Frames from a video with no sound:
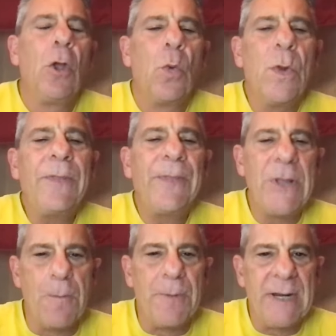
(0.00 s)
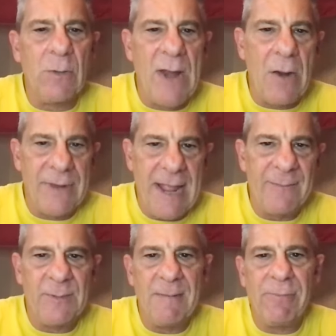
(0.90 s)
With the opening round
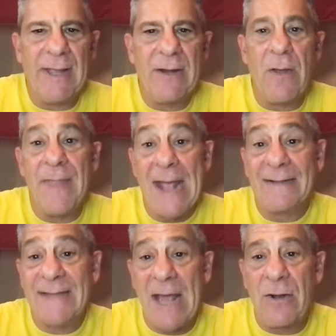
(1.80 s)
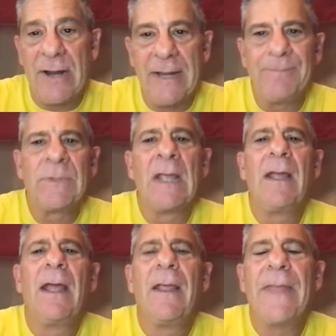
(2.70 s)
games being played on that Saturday,
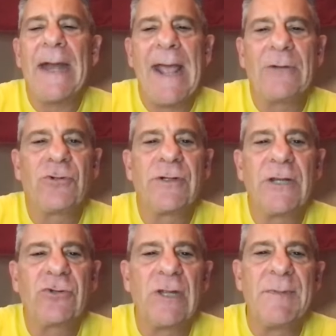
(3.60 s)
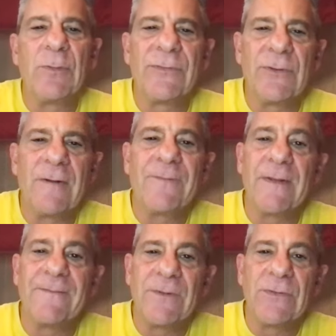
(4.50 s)
that had traditionally been reserved for
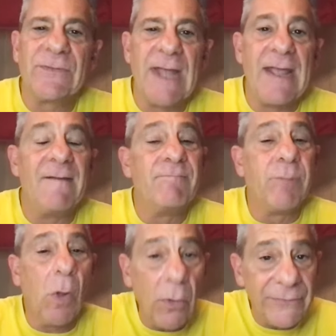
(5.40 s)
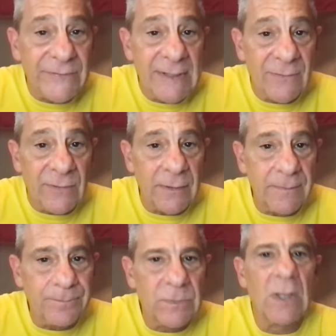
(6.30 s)
the first day of bowl
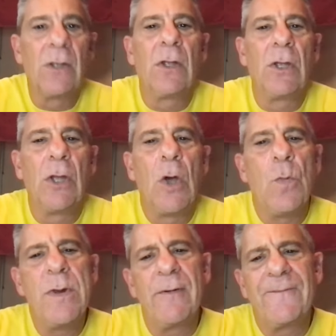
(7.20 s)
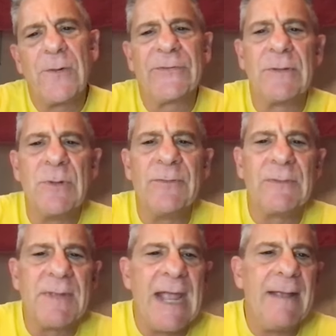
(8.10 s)
season, we were forced to move
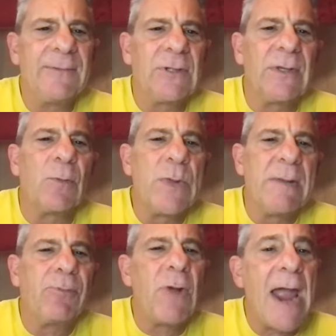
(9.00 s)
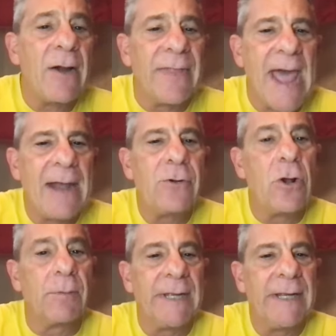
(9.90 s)
some games to the week prior to that,
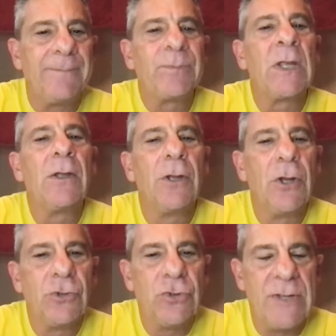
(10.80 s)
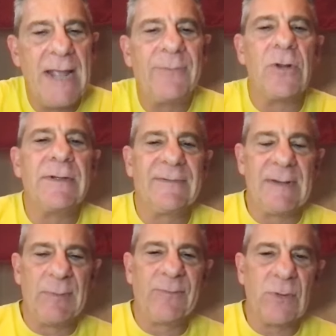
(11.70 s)
notably two games on
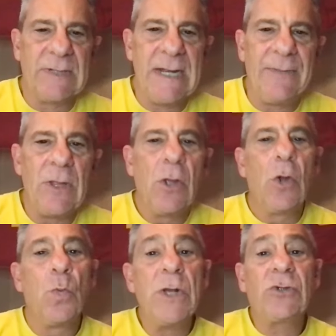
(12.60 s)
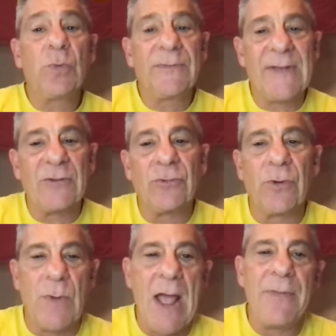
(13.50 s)
December 14th, which were scheduled
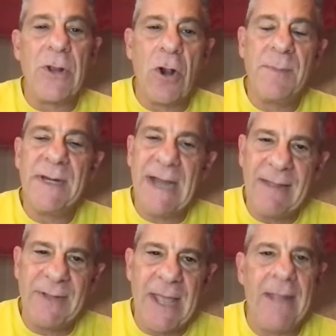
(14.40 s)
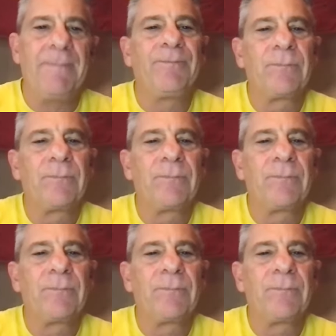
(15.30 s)
around the Army-Navy game.